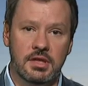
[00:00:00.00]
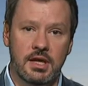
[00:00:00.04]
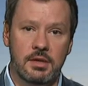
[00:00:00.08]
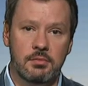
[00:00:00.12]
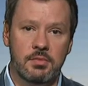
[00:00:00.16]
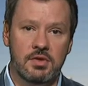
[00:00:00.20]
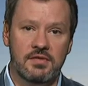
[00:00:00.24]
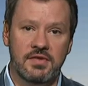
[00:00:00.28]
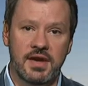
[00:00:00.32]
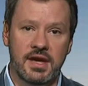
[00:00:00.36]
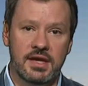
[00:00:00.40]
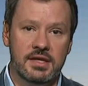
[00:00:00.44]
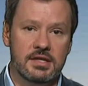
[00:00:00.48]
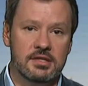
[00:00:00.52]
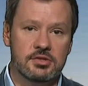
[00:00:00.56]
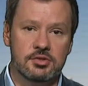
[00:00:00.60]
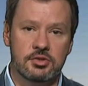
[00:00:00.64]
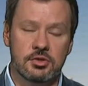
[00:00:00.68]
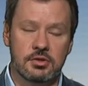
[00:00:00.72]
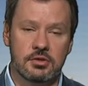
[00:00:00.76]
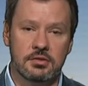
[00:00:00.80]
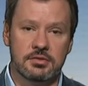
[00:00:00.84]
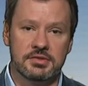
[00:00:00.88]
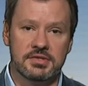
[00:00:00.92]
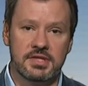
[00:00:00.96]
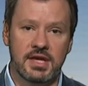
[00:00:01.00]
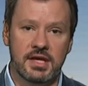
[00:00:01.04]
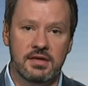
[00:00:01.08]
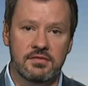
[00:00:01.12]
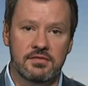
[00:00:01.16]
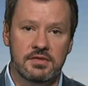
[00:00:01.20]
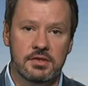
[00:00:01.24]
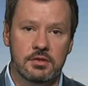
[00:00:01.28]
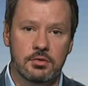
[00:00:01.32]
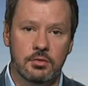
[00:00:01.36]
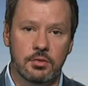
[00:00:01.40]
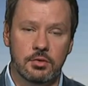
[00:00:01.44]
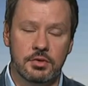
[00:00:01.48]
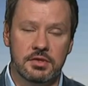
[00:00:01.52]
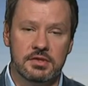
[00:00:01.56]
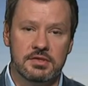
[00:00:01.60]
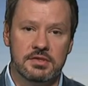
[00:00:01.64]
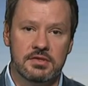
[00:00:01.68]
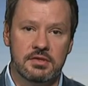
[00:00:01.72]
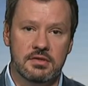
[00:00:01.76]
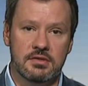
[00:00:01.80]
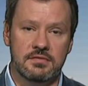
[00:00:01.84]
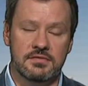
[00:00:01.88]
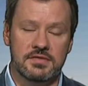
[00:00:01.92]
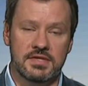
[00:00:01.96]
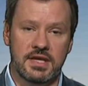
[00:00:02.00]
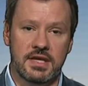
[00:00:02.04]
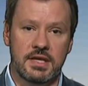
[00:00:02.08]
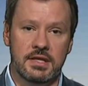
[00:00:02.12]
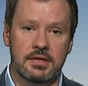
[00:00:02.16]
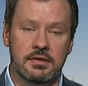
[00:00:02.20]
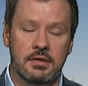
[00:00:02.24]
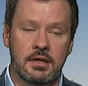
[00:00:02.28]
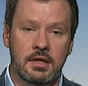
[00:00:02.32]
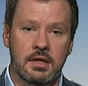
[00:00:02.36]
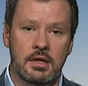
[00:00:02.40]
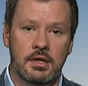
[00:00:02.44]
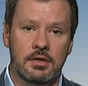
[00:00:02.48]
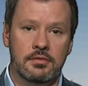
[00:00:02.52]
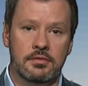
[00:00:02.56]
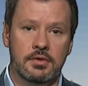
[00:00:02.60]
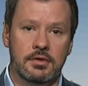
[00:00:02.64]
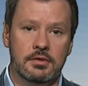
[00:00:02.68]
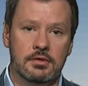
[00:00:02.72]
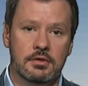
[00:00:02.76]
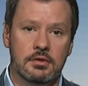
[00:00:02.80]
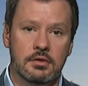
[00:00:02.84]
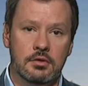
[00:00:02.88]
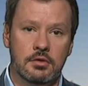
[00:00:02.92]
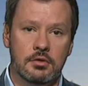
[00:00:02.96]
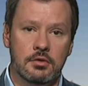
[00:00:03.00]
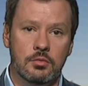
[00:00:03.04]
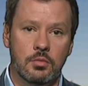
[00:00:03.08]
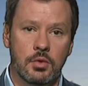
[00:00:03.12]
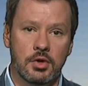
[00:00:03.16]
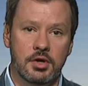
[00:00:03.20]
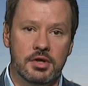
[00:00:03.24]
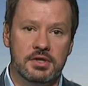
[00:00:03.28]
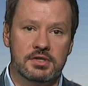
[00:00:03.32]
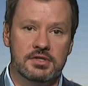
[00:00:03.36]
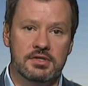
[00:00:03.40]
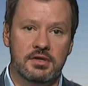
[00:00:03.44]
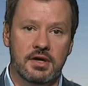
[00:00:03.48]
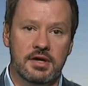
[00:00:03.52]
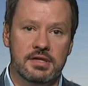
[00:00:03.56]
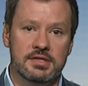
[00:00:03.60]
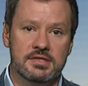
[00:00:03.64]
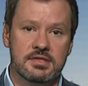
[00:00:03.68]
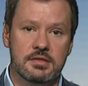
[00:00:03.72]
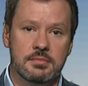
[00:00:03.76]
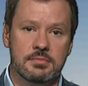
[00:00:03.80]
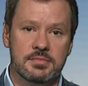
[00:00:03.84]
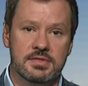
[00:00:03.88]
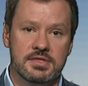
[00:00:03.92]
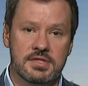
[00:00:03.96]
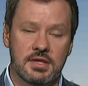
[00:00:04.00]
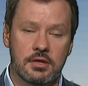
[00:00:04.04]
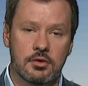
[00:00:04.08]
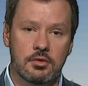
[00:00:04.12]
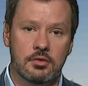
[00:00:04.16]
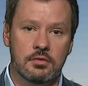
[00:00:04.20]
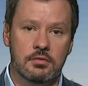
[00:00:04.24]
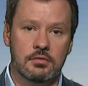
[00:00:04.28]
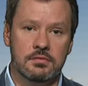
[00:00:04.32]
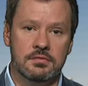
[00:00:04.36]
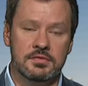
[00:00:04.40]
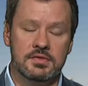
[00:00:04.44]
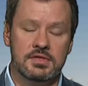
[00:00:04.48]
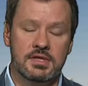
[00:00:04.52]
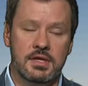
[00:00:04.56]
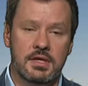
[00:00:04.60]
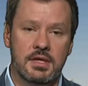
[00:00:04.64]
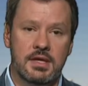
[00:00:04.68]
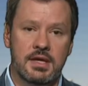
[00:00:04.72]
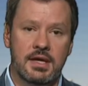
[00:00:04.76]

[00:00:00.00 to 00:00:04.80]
And we've had internal safety audits that have said that the work sites themselves